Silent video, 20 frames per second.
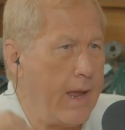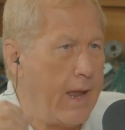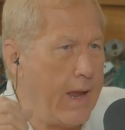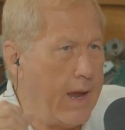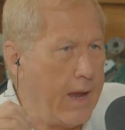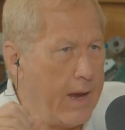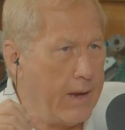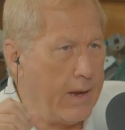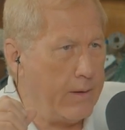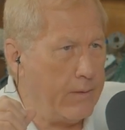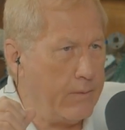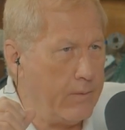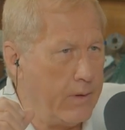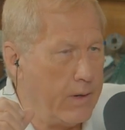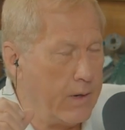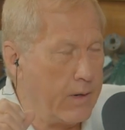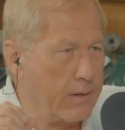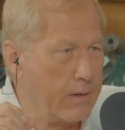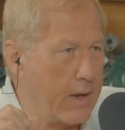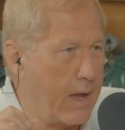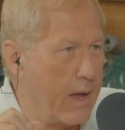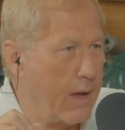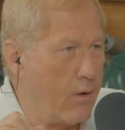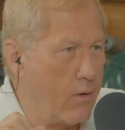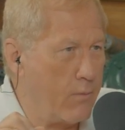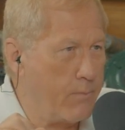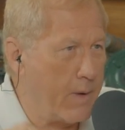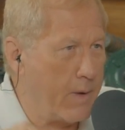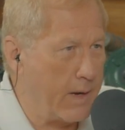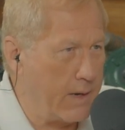And I
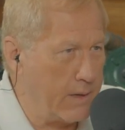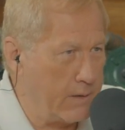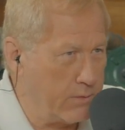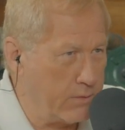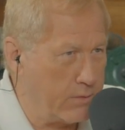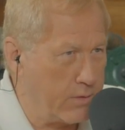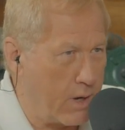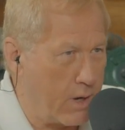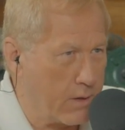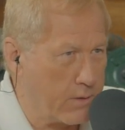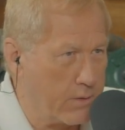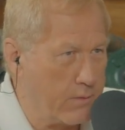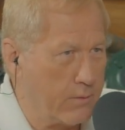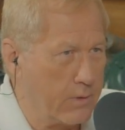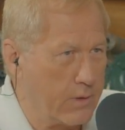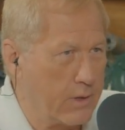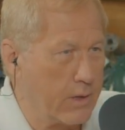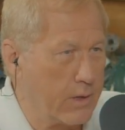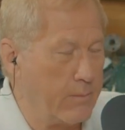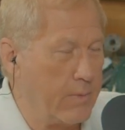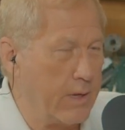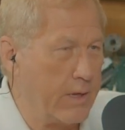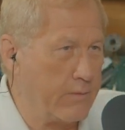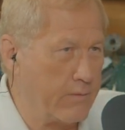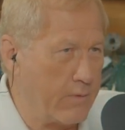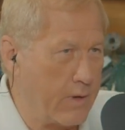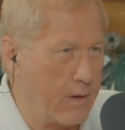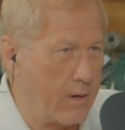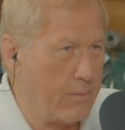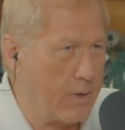hope I didn't shock you a little
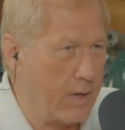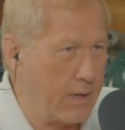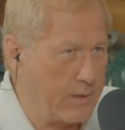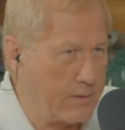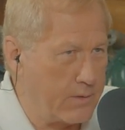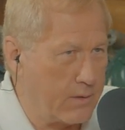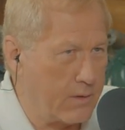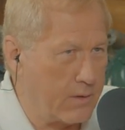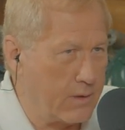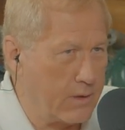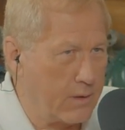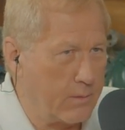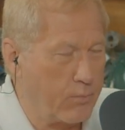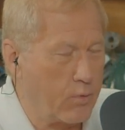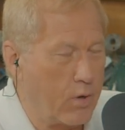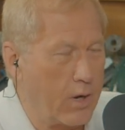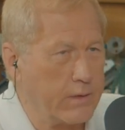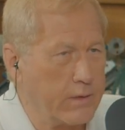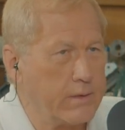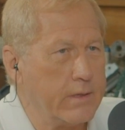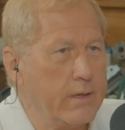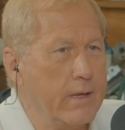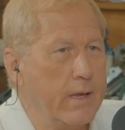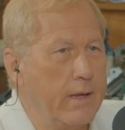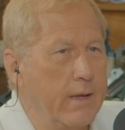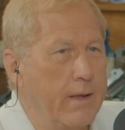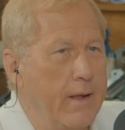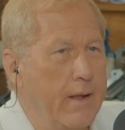bit. Throttle bodies are a little pricey.